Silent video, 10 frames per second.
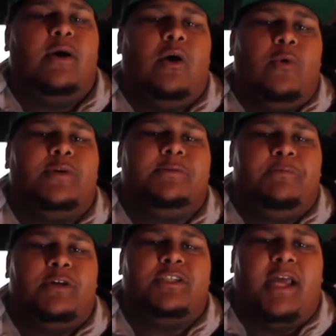why I always
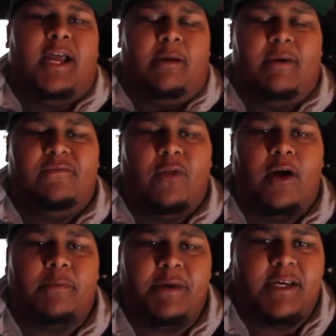push that on my
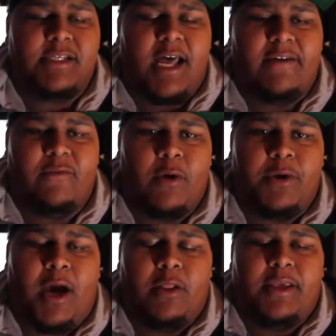vlog, because I've
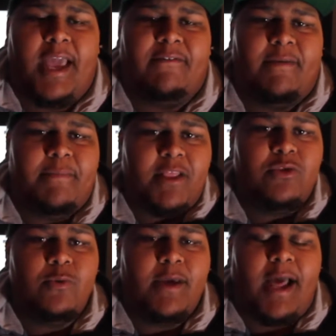not only have I been
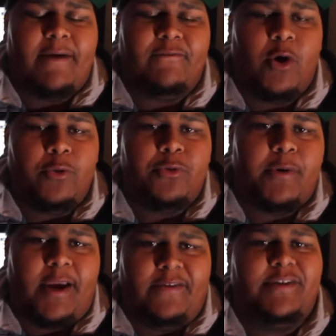through it, I've go through
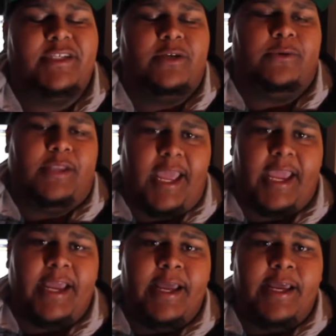it every single day.